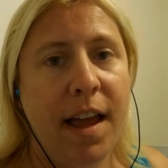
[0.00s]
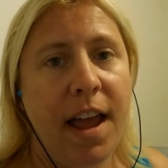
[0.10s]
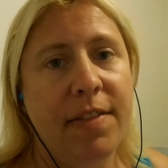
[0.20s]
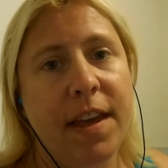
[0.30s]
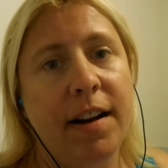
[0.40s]

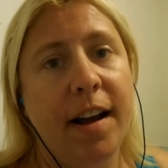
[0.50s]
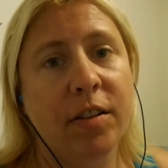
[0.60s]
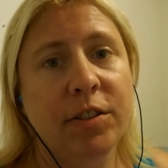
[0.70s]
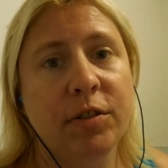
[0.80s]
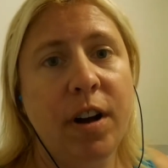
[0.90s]
And then I
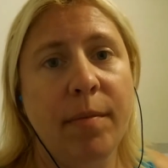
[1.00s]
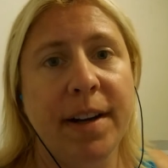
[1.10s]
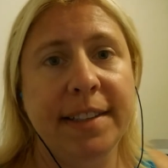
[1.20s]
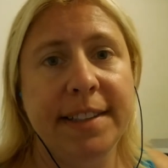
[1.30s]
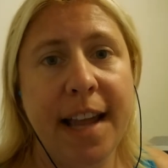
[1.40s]
also got
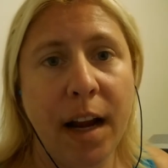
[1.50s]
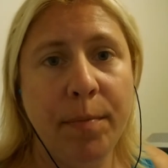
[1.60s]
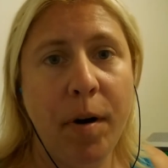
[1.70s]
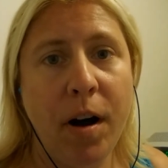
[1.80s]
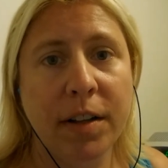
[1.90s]
my
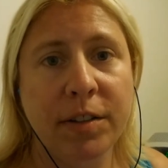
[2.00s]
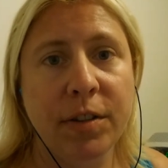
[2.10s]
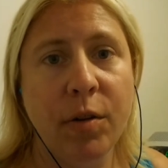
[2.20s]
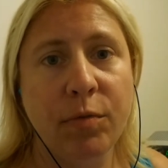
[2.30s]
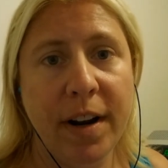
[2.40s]
snack
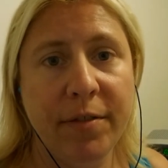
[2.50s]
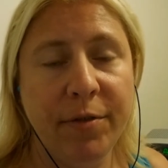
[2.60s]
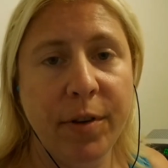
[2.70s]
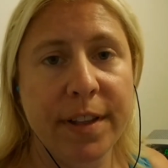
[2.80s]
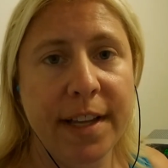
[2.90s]
box ready
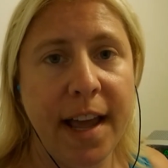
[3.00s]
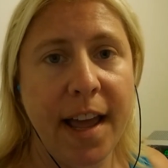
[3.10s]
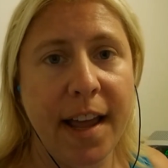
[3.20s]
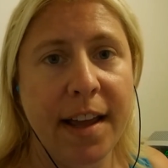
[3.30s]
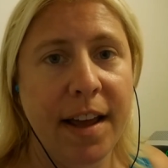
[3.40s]
for the
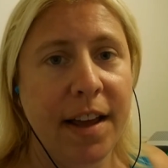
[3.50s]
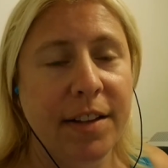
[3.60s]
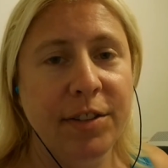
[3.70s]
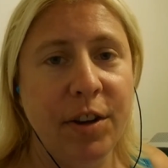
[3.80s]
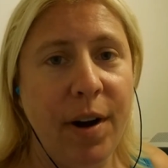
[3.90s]
day.
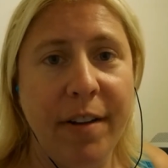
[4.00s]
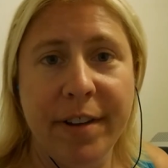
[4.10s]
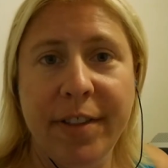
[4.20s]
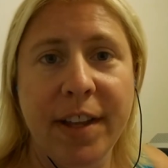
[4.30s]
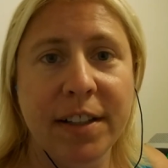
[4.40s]
So
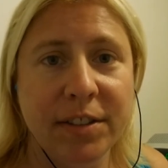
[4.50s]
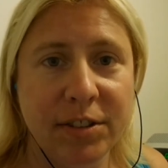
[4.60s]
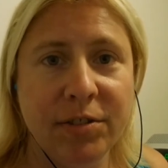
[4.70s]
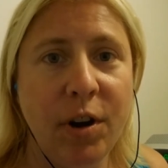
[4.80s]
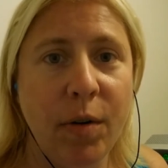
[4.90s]

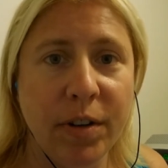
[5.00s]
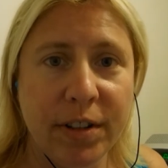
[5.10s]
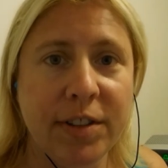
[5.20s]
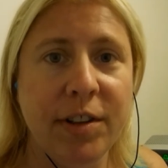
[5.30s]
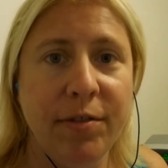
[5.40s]
everything's going
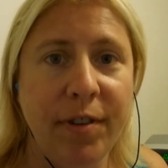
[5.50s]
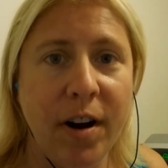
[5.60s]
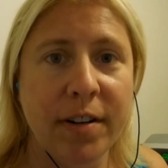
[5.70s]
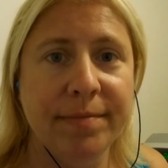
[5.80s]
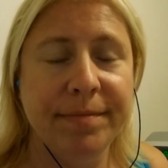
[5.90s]
good so
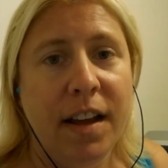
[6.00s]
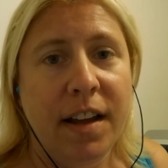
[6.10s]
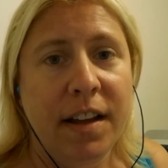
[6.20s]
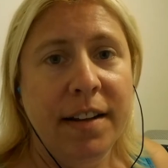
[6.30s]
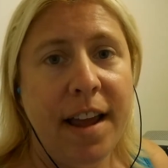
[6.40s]
far.
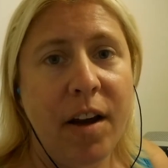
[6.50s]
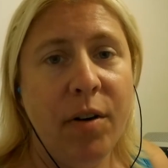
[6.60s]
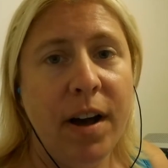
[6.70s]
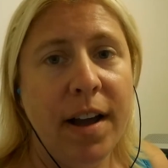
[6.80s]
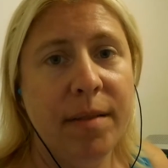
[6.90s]

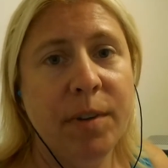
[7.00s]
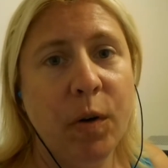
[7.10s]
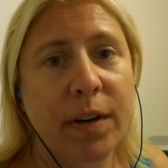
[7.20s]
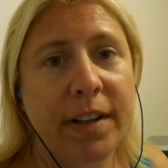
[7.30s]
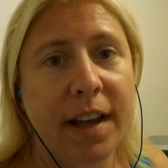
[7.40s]
Now I am
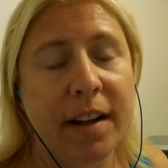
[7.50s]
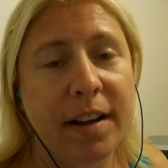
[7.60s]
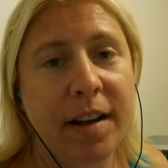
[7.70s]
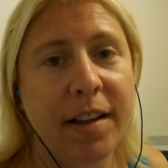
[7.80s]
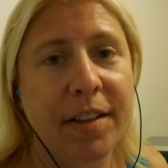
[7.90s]
going to
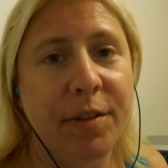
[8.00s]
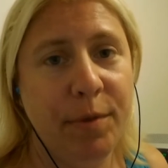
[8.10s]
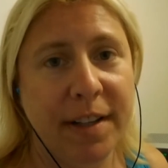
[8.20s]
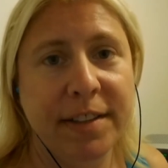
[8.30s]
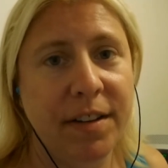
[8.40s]
get the
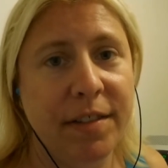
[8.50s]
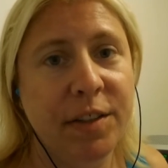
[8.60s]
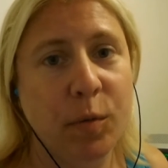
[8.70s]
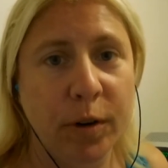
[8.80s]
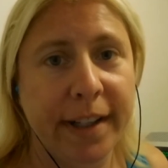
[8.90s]
rest of
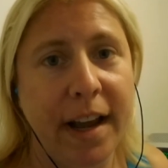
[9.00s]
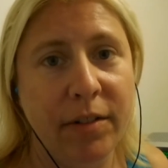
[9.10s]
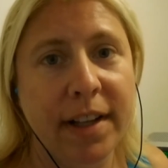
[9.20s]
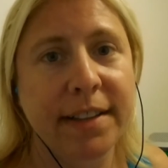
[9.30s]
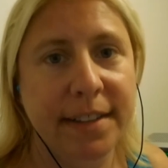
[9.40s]
this
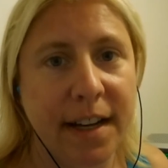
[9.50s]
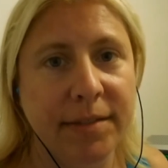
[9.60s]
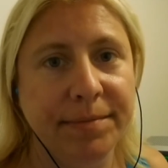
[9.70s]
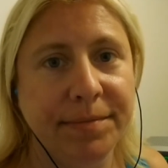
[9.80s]
workout done.